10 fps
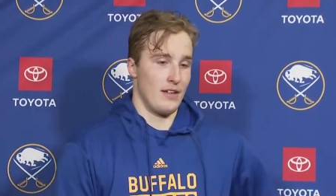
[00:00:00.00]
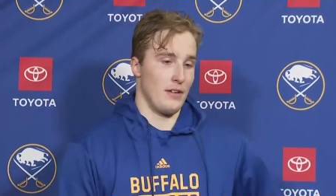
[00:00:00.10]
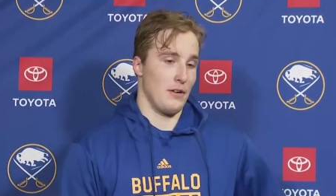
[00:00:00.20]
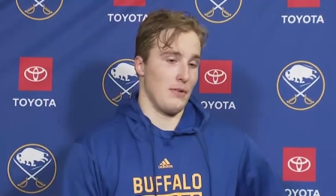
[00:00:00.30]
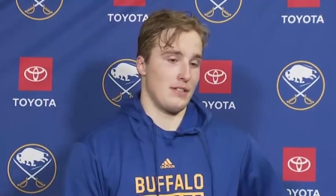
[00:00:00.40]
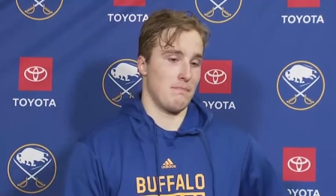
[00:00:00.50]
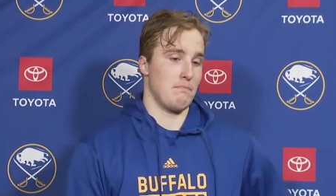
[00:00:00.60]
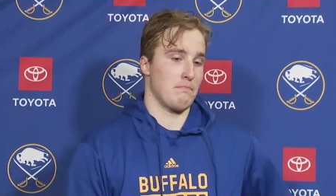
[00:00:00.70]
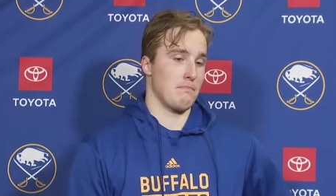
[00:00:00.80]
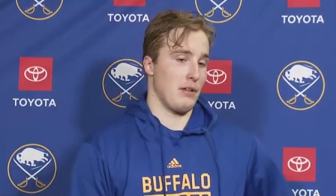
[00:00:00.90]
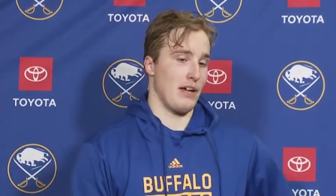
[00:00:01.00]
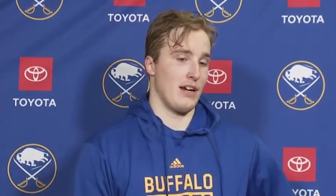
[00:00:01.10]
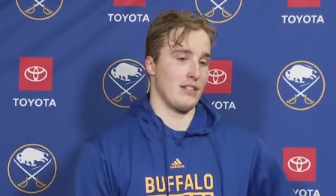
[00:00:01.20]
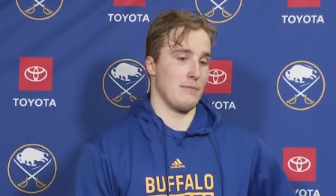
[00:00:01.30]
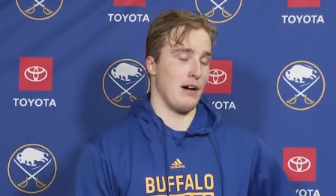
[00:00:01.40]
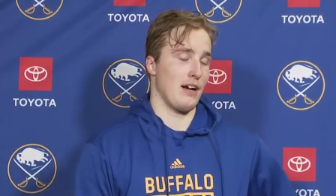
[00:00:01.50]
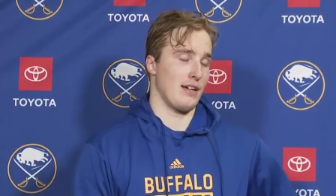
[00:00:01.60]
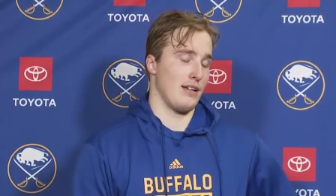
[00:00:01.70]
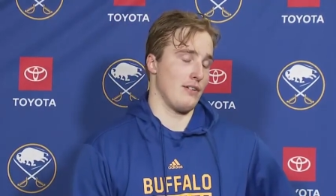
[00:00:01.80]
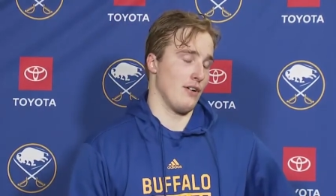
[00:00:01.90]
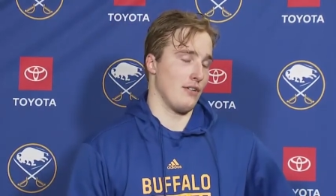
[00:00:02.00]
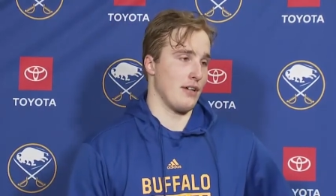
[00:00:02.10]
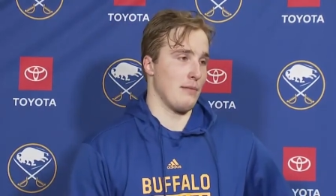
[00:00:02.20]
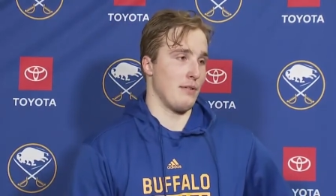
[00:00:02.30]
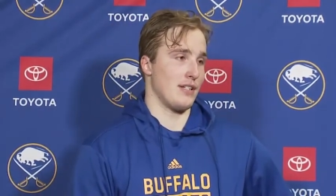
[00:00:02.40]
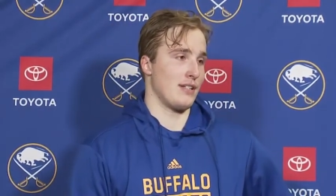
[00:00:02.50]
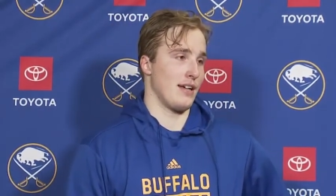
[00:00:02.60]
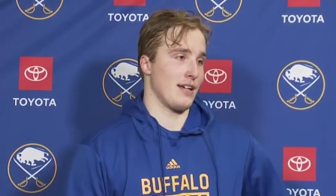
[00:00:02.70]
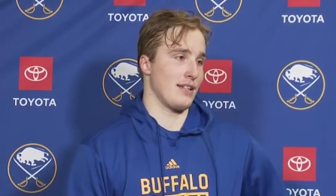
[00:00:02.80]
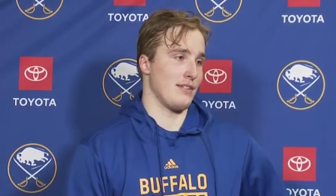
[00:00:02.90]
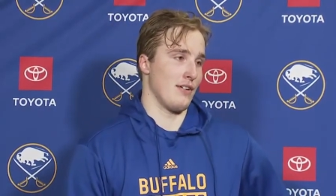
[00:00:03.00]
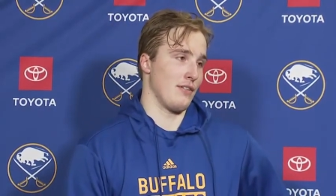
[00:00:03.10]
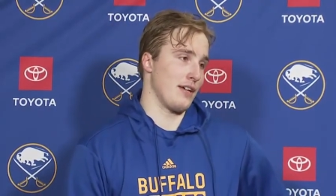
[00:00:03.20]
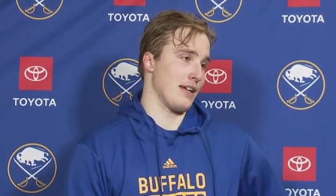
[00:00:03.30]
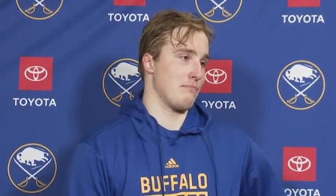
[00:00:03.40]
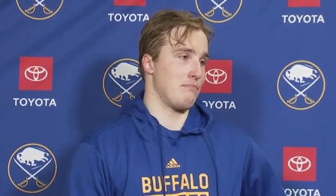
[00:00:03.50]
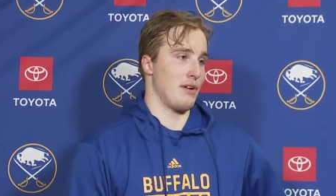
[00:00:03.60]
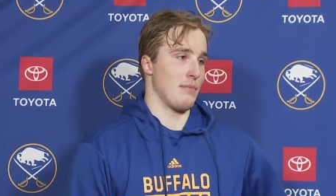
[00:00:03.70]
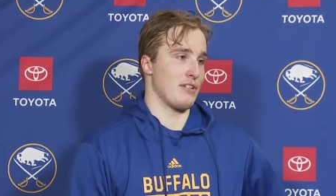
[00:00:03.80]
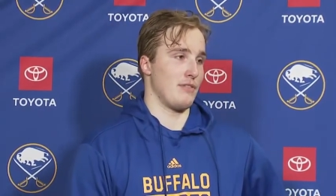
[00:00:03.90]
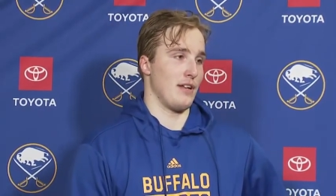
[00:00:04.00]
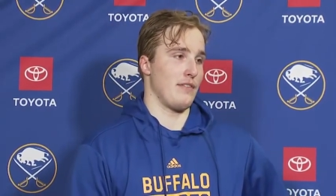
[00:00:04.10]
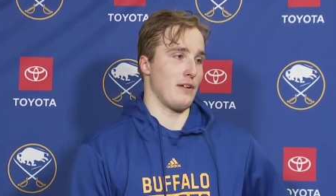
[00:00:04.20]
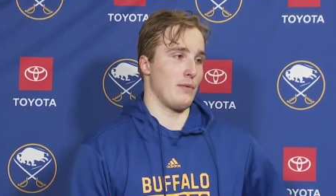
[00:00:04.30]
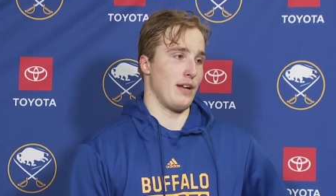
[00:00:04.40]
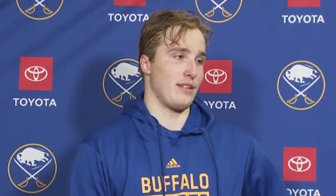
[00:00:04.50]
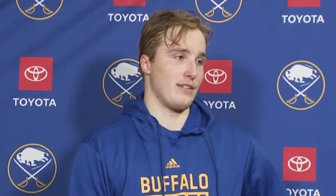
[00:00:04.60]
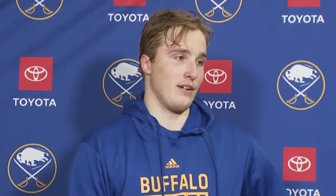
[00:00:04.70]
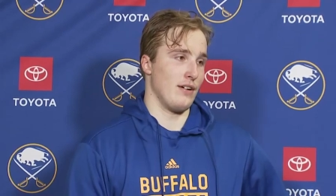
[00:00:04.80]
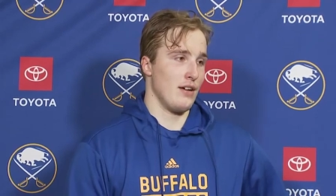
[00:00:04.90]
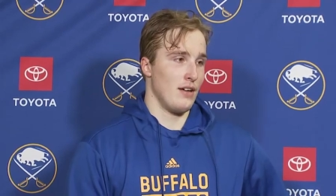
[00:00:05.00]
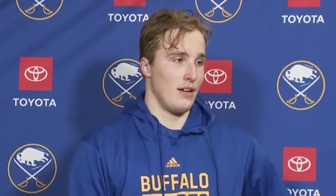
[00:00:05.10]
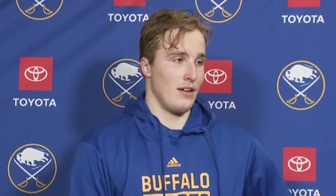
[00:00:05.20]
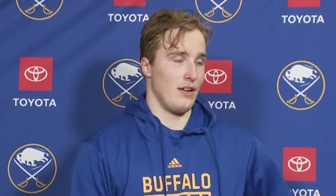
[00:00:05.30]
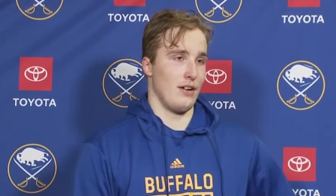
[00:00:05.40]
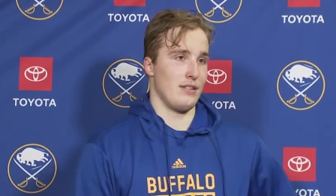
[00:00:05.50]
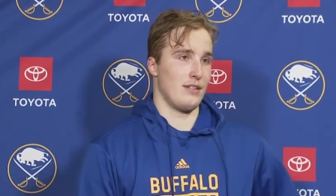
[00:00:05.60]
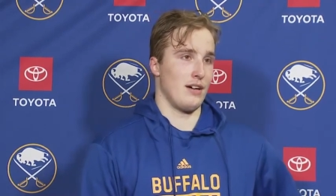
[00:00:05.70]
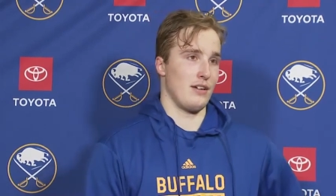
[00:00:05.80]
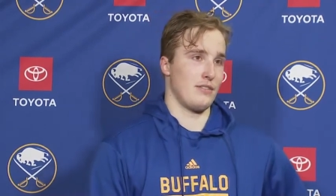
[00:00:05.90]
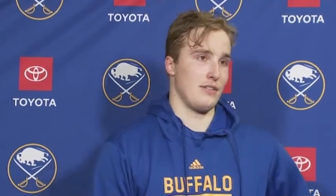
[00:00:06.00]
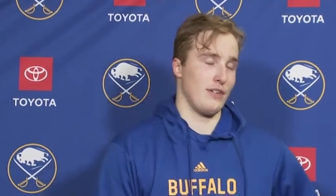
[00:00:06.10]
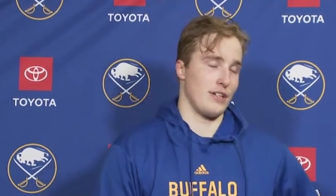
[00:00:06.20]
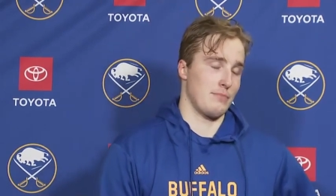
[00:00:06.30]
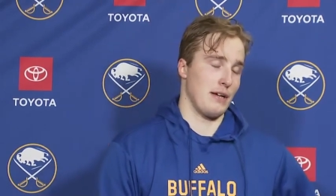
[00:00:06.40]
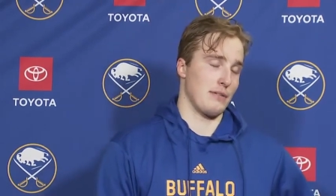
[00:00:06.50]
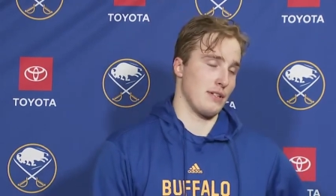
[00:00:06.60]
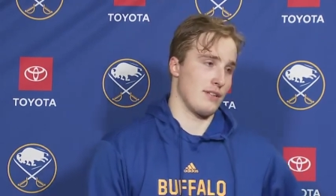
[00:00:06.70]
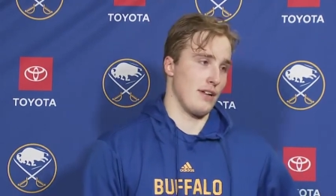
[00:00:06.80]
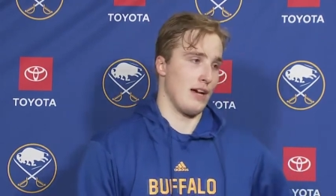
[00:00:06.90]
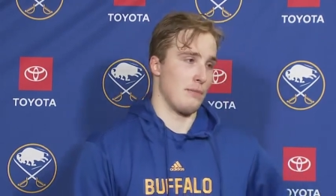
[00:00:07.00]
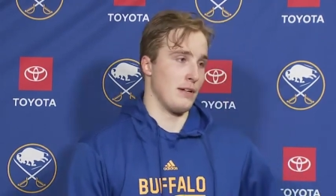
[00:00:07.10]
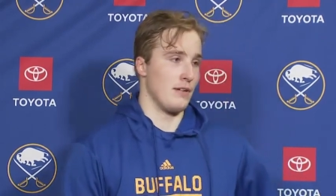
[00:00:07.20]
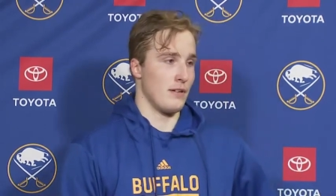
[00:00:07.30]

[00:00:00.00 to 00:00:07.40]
you know, once a player has the puck and, you know, on top of his stick, it's, you know, he can pretty much do anything with it. So, you know, it's hard to, you know, expect what's going to happen.